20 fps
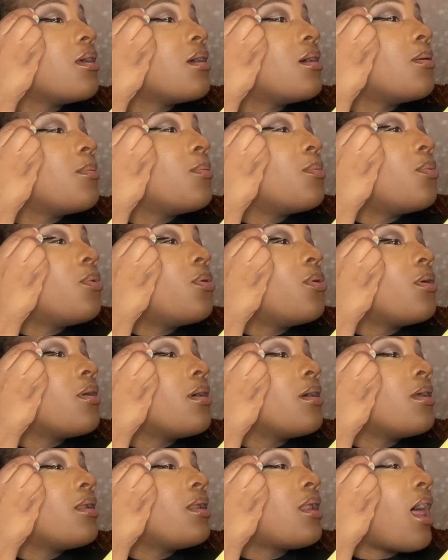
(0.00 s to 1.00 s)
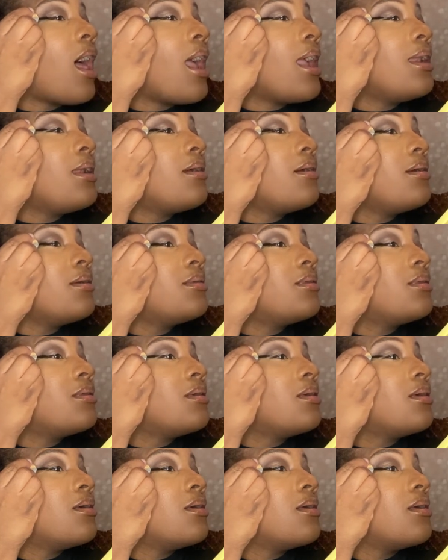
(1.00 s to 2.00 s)
liners.
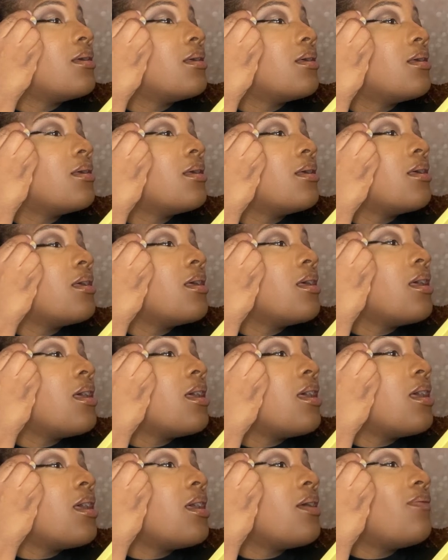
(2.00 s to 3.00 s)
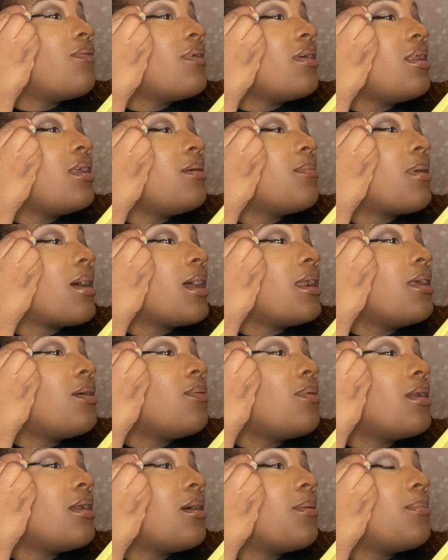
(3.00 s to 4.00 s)
If anybody
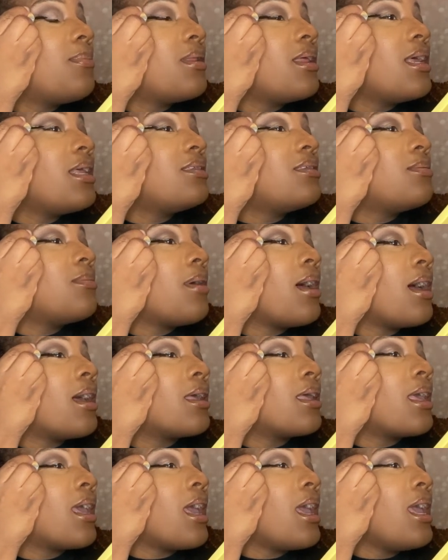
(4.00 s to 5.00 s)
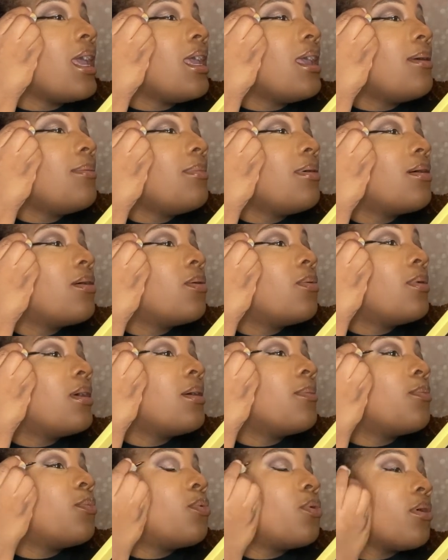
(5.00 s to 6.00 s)
want to bless my game with
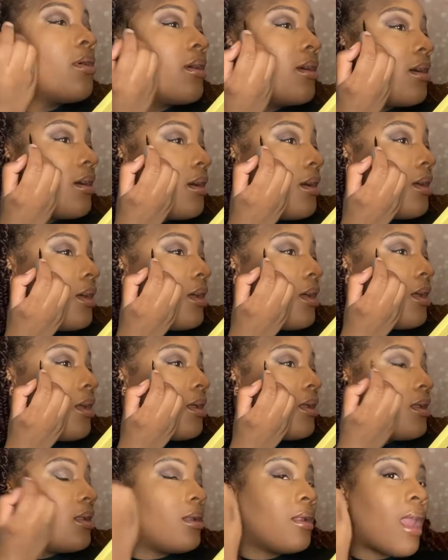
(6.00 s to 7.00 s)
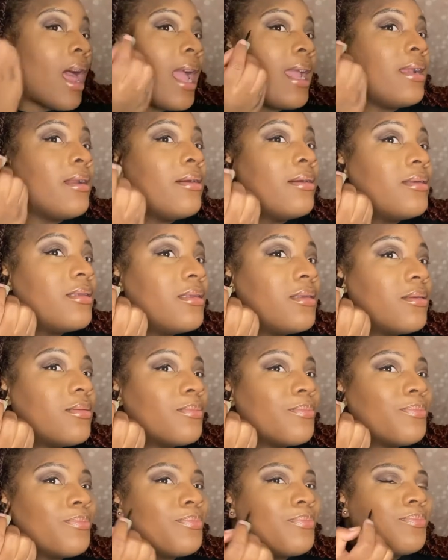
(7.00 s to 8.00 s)
more liners,
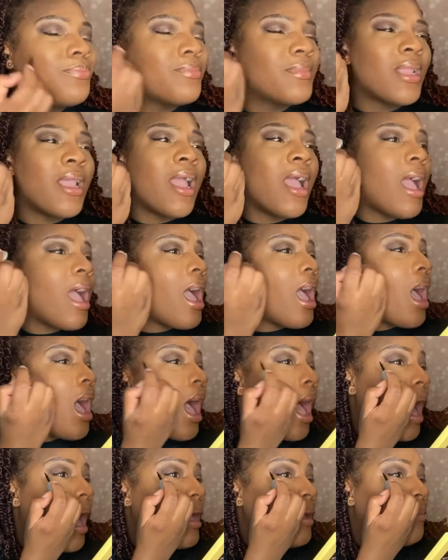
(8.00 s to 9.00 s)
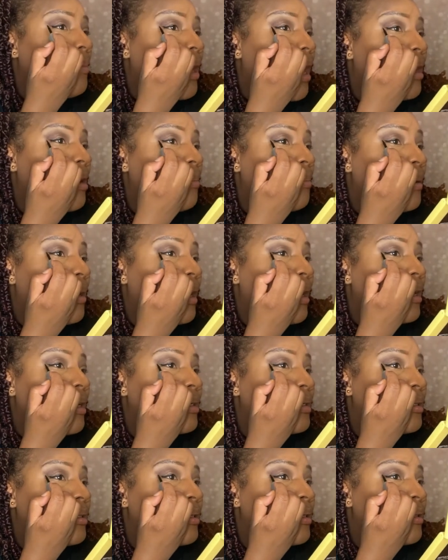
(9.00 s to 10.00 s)
I am not
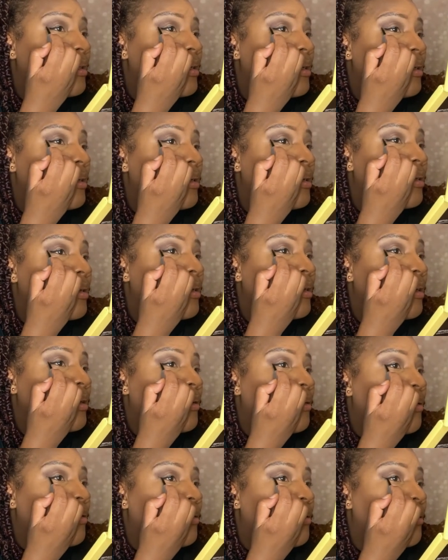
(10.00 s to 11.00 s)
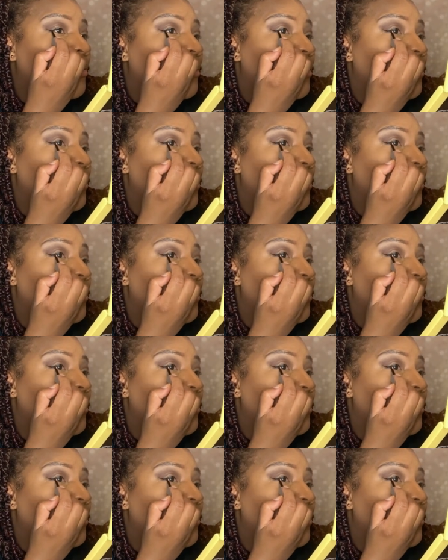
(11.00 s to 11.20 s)
obliged to that at all,